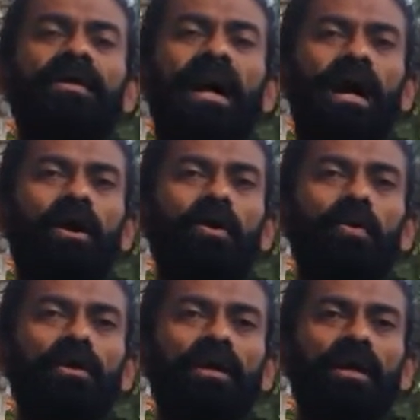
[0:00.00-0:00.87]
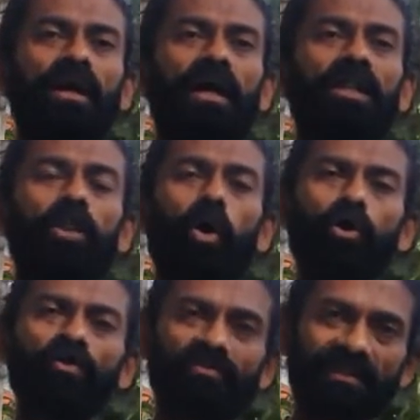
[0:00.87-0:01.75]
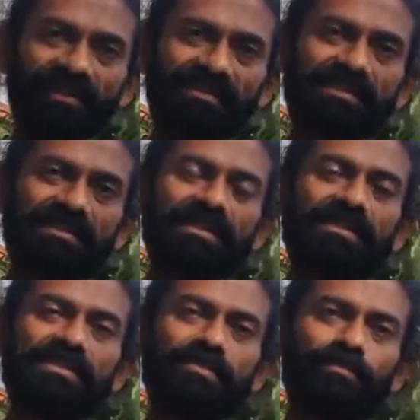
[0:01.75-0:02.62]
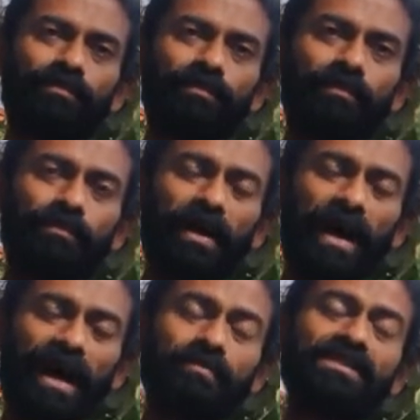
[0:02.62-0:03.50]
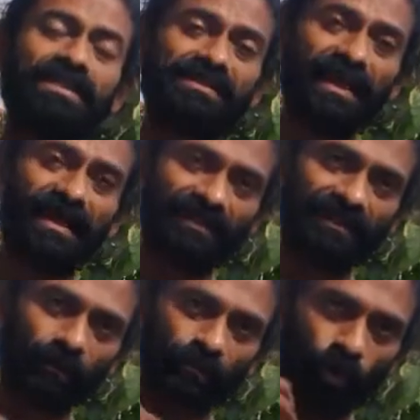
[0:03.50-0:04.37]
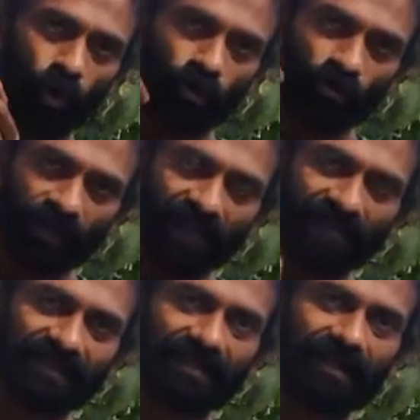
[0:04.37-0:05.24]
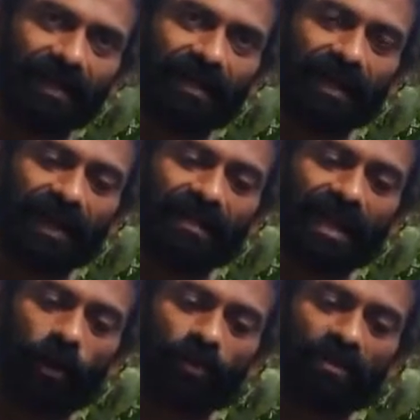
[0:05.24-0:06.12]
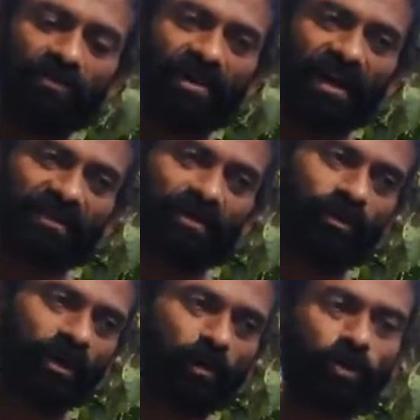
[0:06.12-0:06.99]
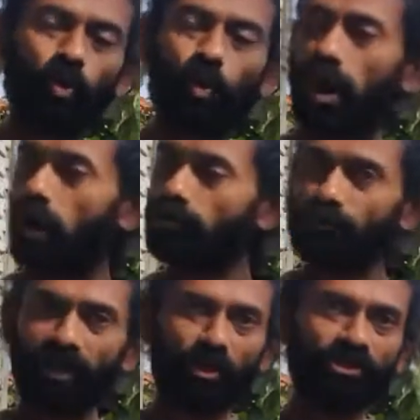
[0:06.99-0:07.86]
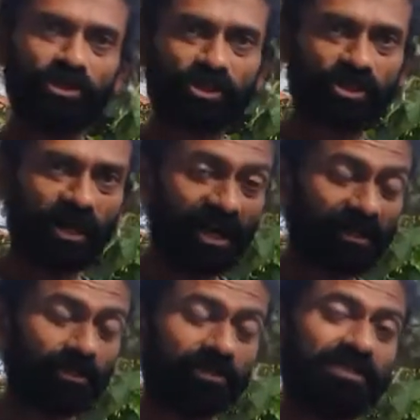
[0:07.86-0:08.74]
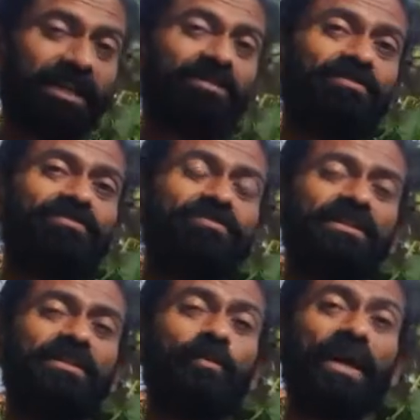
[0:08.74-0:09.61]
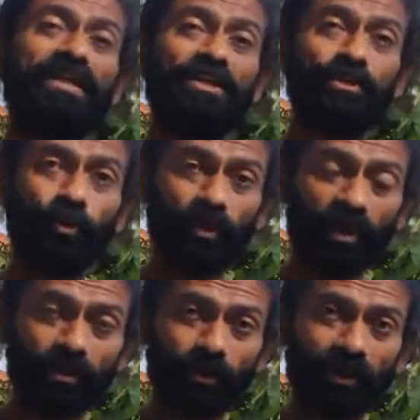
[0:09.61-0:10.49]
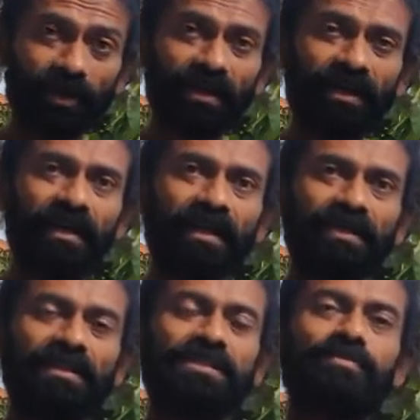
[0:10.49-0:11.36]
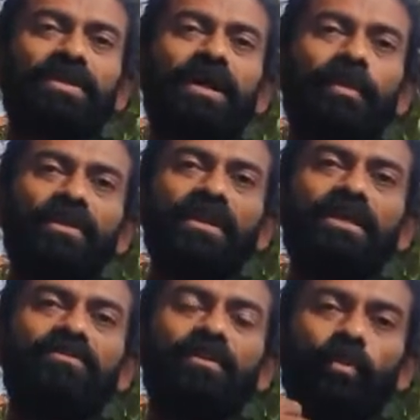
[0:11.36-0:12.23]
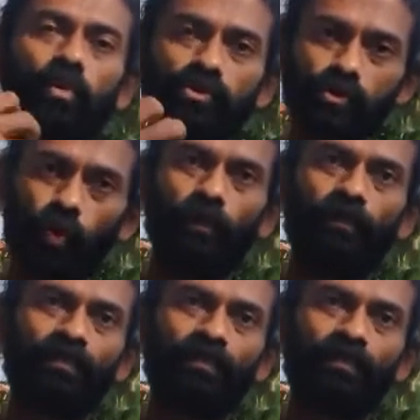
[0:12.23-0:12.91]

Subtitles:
Now, a lot of this is perhaps anxiety that was already there, and now with the fact that you cannot go out, you cannot distract yourself in the way that you were doing, this is becoming even more so.